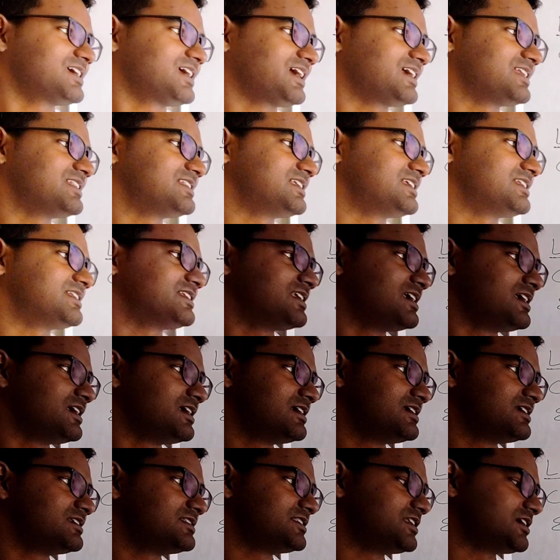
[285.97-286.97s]
And then
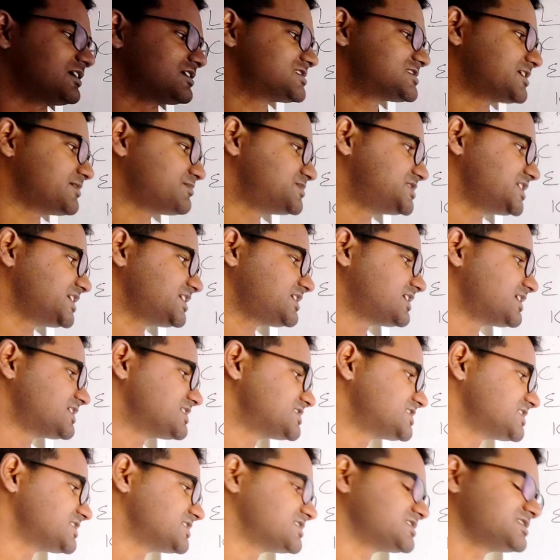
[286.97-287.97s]
the subject
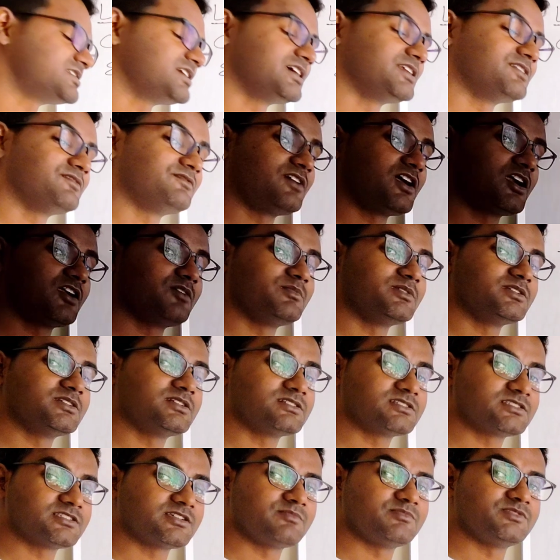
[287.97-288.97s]
content, the
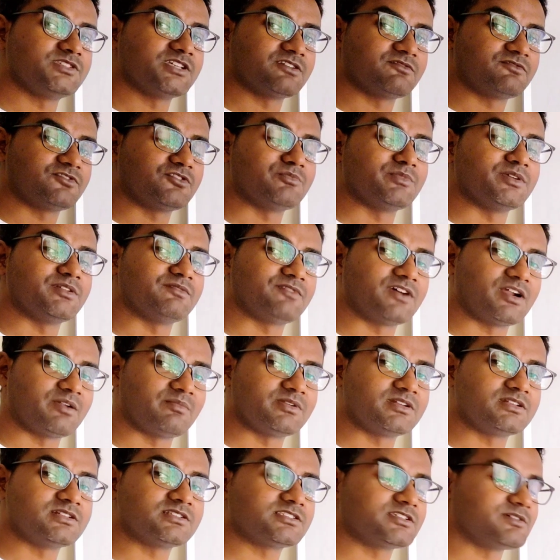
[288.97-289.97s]
environmental subject, from
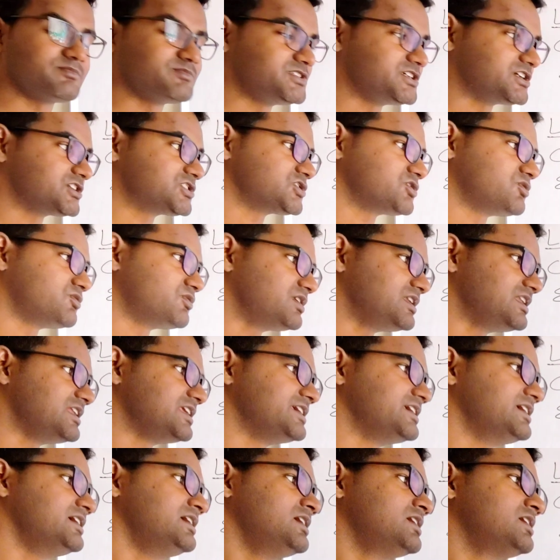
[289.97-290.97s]
environmental subject
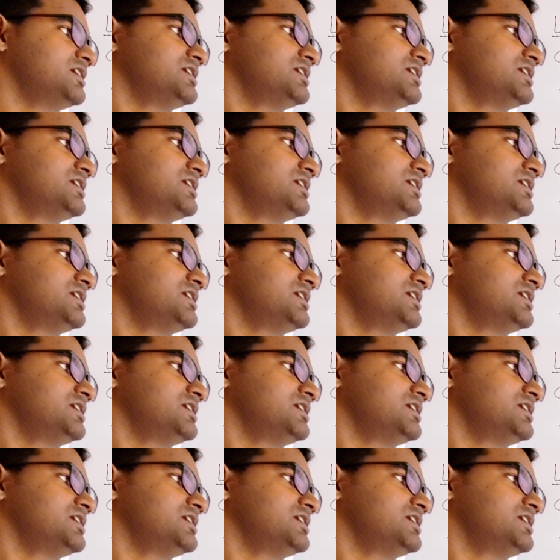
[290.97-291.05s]
only